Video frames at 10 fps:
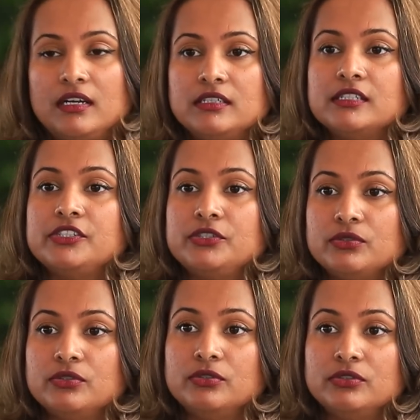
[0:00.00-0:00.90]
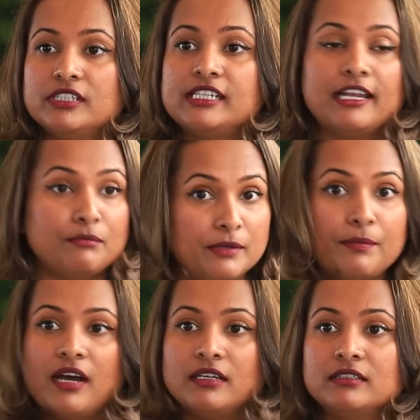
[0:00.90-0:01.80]
artists to do this and my
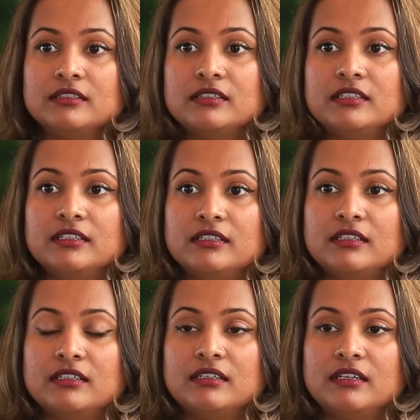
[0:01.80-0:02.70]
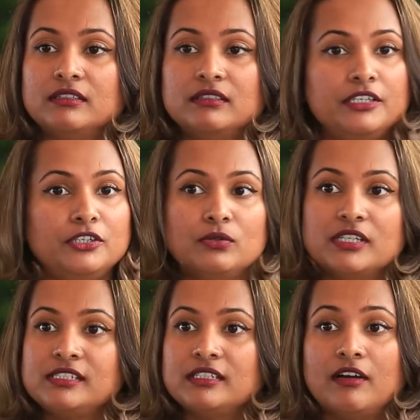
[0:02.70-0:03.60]
partner in, uh, in the U
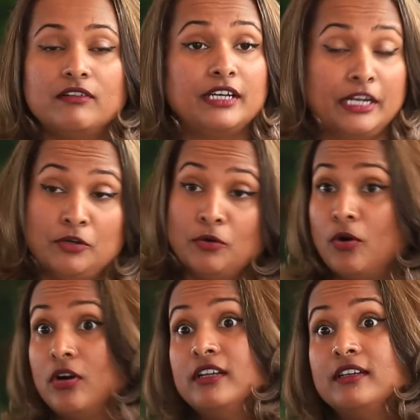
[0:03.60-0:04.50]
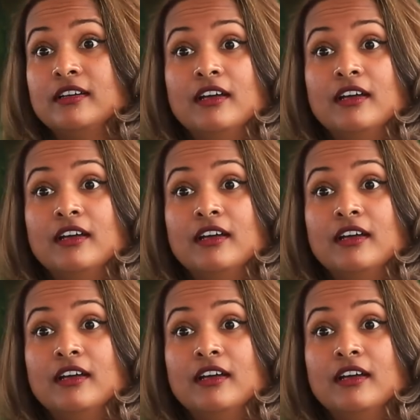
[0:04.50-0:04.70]
S avanga ennoda